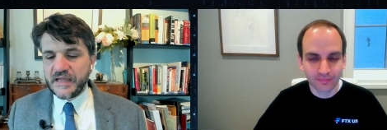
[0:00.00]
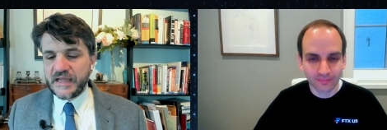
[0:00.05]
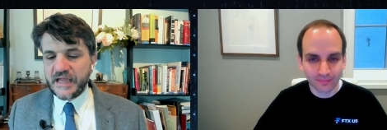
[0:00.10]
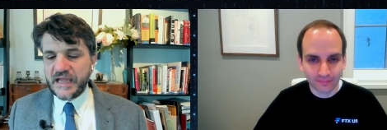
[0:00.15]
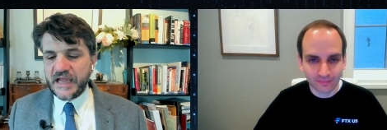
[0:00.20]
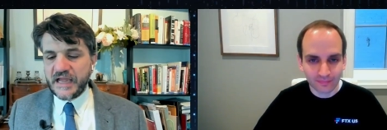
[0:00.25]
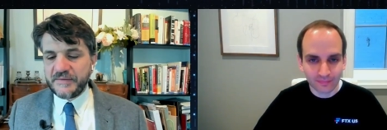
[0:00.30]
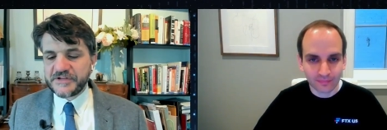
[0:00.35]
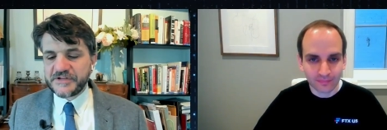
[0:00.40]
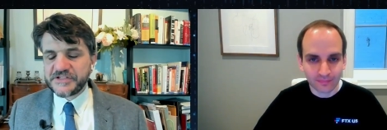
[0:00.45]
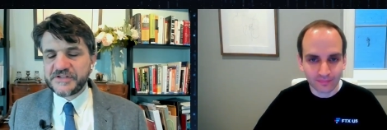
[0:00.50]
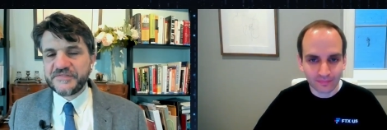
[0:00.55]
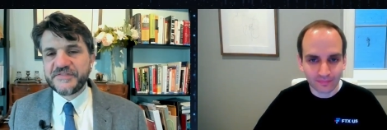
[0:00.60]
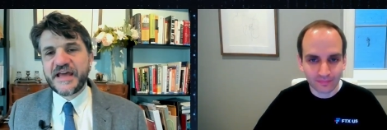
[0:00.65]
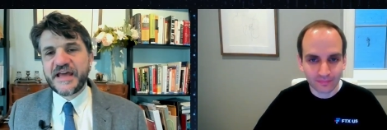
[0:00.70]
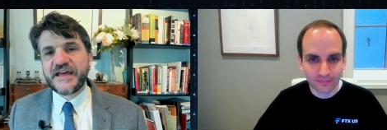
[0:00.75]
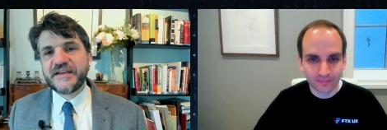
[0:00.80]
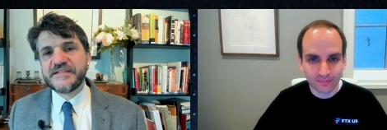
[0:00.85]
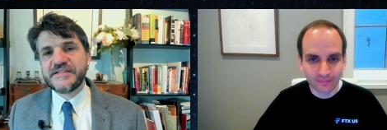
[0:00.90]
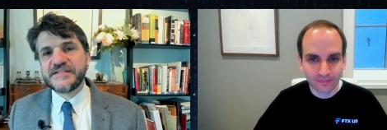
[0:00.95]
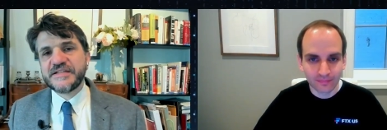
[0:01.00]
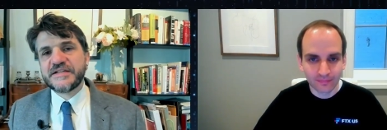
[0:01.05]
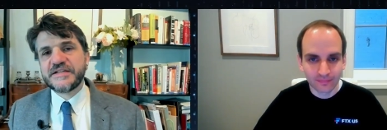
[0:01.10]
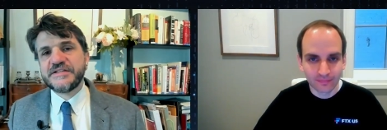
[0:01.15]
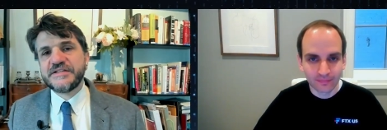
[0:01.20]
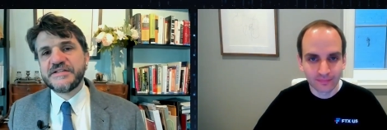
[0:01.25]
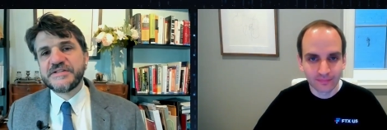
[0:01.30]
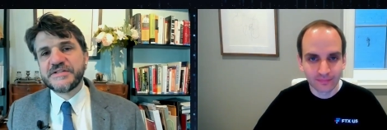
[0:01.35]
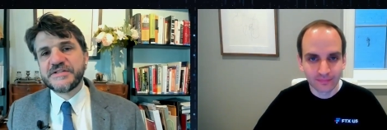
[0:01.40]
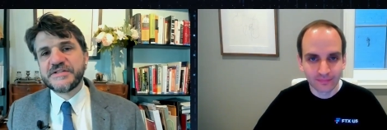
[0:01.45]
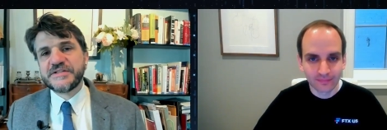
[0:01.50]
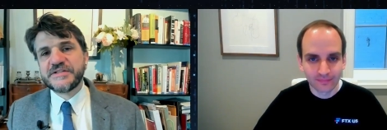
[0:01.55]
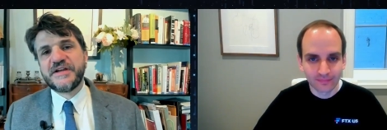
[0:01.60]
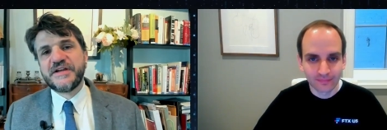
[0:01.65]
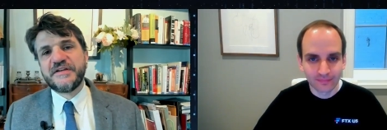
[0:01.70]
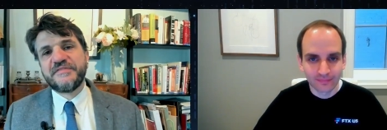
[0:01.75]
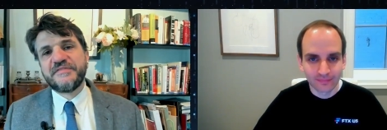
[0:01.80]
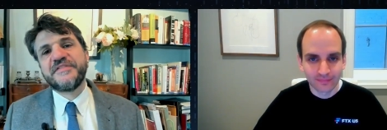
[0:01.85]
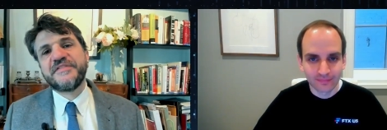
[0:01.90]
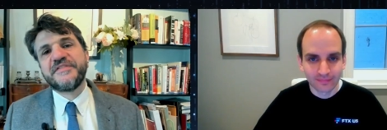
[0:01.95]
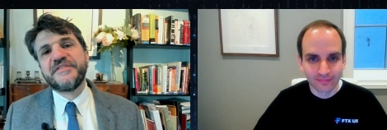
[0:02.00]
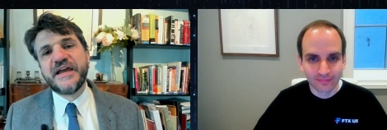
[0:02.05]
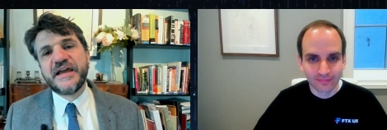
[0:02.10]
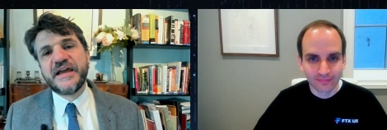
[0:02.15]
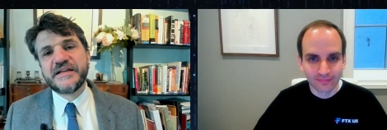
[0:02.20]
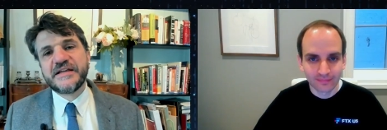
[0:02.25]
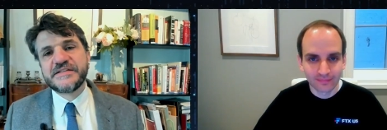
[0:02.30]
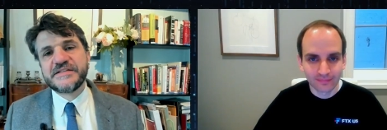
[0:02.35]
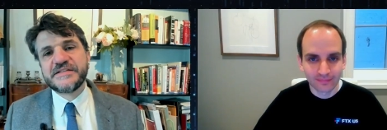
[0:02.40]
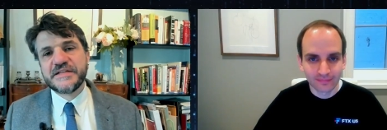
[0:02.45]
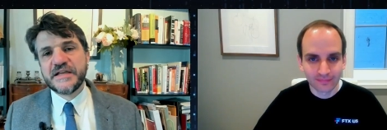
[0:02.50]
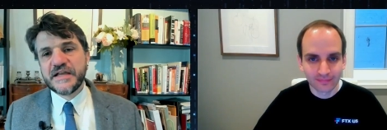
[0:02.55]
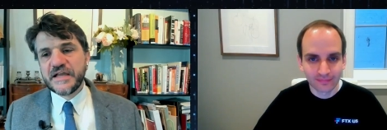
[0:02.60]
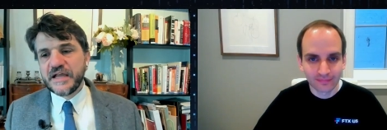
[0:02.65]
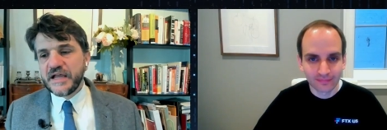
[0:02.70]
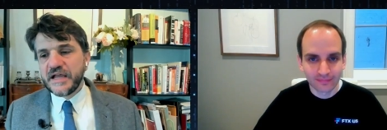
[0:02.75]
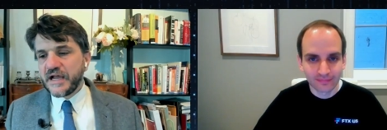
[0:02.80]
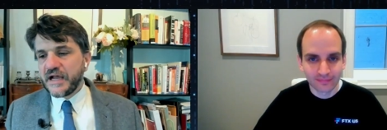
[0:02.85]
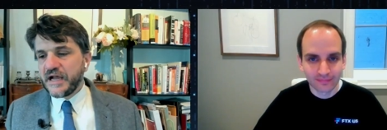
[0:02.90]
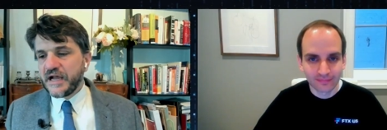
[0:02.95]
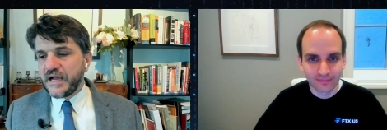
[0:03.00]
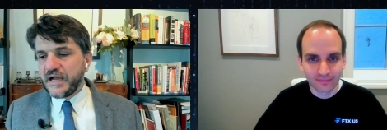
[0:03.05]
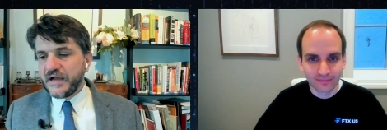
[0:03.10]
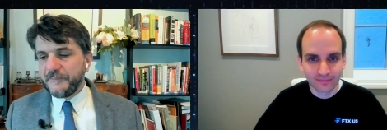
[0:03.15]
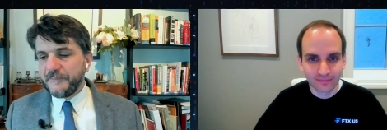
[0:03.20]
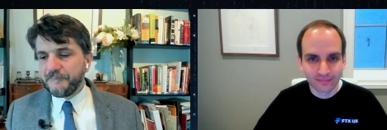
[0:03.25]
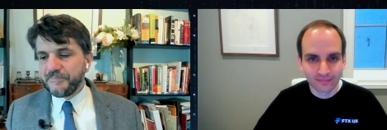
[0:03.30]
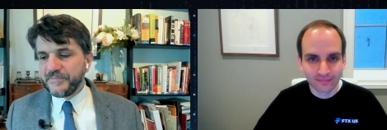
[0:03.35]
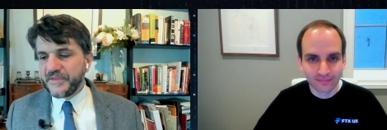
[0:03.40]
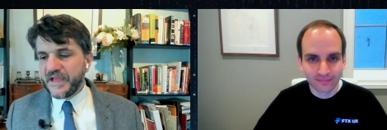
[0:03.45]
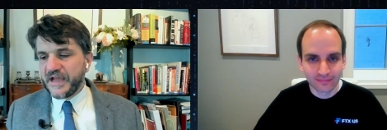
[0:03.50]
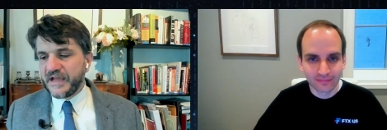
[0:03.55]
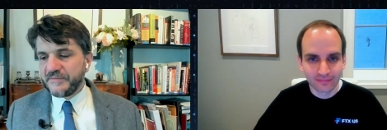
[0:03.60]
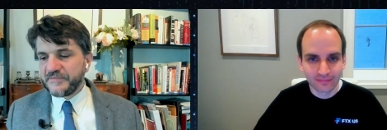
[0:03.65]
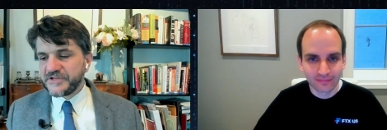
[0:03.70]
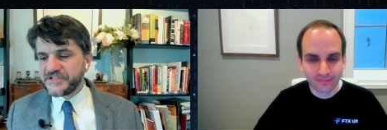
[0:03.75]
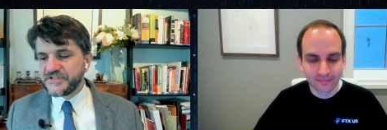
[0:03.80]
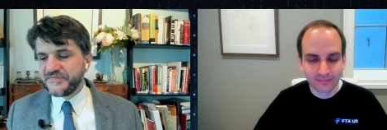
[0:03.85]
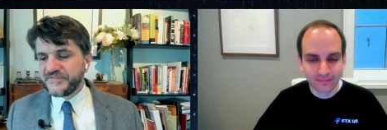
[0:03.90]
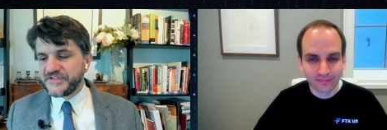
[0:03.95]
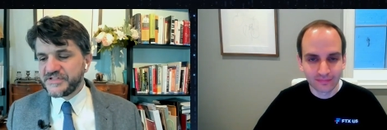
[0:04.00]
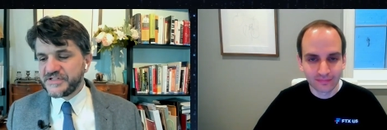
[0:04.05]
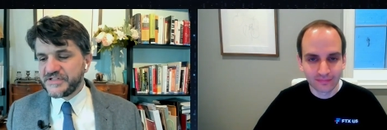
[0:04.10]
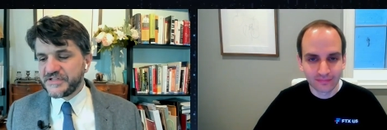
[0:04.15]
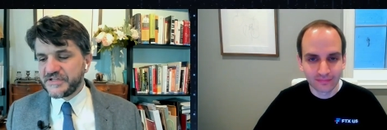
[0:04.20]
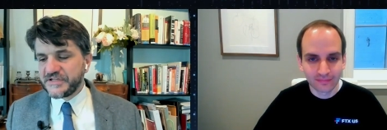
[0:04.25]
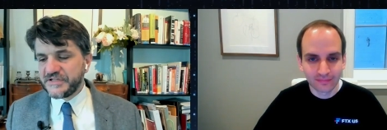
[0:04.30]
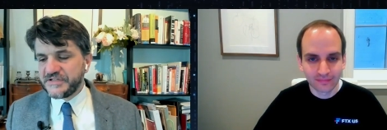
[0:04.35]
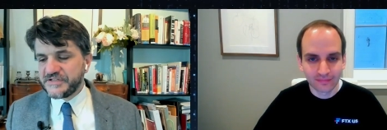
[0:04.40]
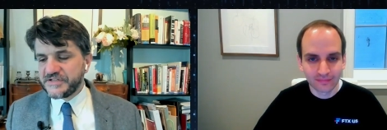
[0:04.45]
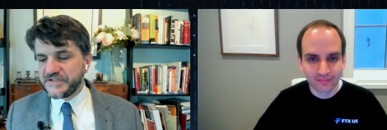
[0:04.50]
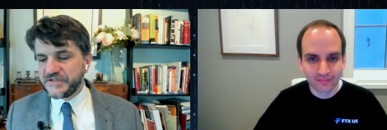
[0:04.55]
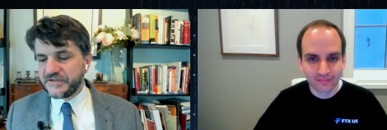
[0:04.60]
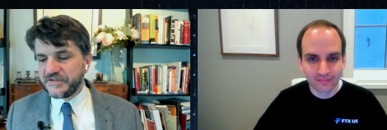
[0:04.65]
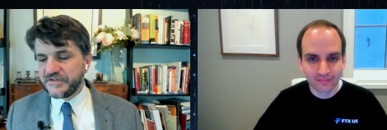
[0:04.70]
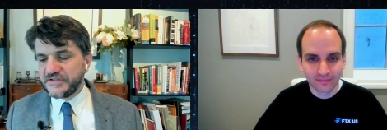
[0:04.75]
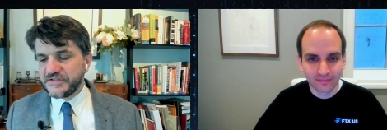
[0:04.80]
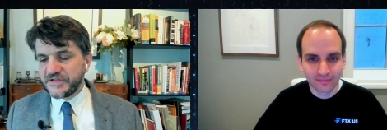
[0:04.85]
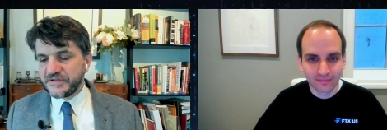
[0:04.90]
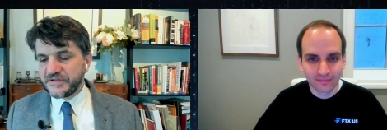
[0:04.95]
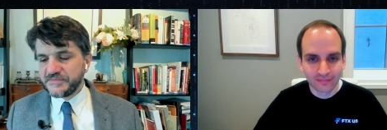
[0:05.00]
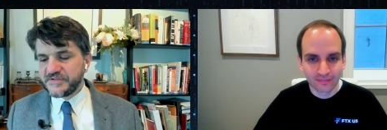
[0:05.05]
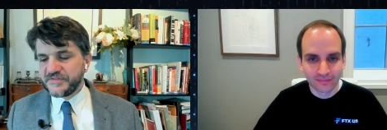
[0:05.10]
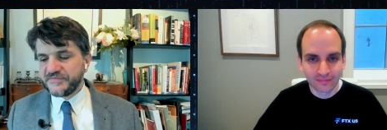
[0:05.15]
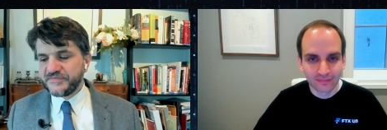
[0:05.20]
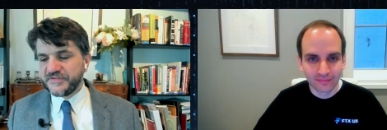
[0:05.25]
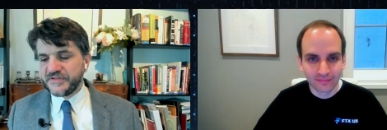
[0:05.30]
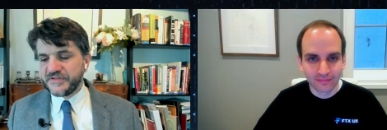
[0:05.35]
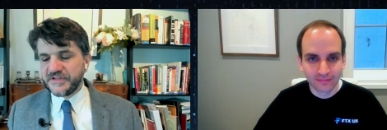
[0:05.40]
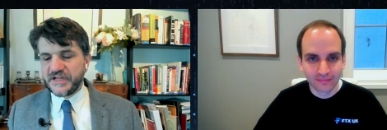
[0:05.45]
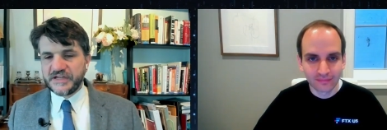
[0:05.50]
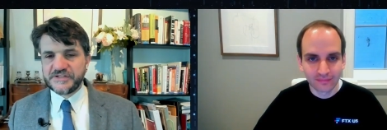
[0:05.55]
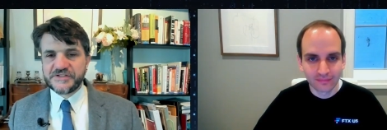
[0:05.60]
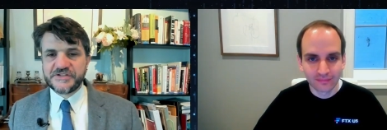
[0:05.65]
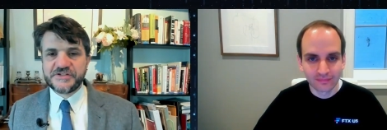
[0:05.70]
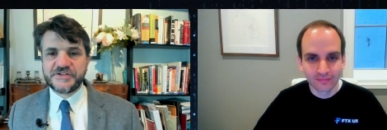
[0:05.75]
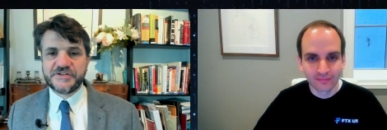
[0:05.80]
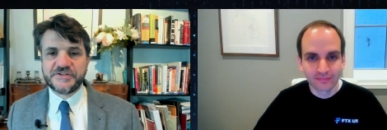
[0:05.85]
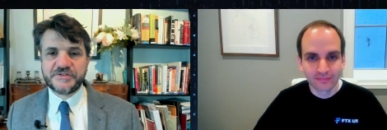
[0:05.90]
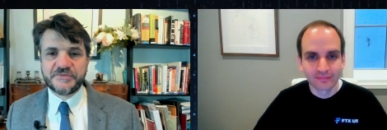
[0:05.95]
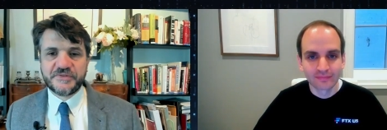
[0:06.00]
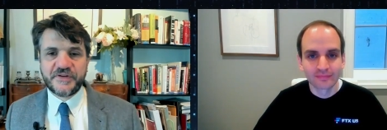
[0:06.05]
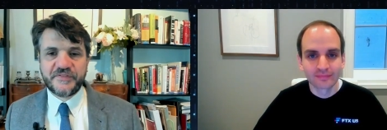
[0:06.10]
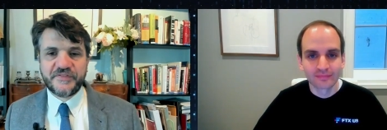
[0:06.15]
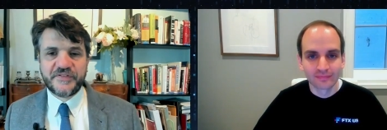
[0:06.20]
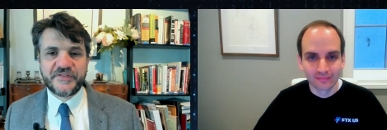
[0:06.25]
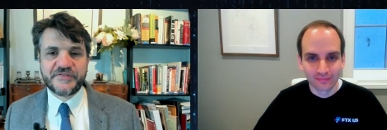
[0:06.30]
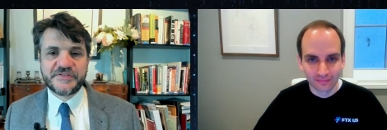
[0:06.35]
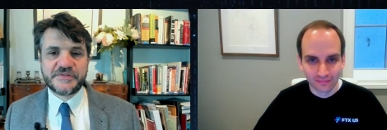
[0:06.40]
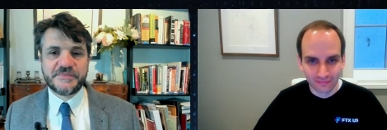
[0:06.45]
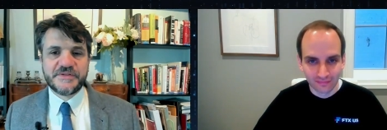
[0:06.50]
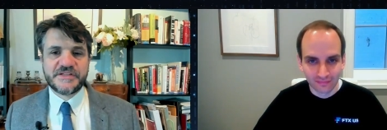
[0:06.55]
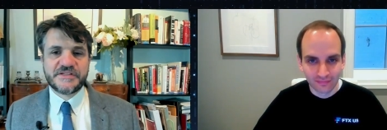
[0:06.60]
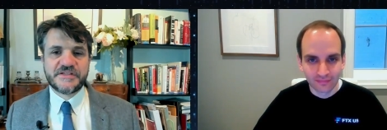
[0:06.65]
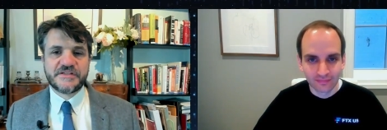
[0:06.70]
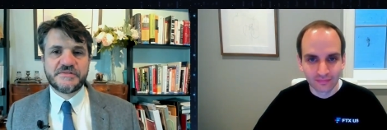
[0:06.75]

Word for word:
Speaker 1: Uh, how much of that is a concern to FTX? Um, how much of it is a concern in terms of not just your derivatives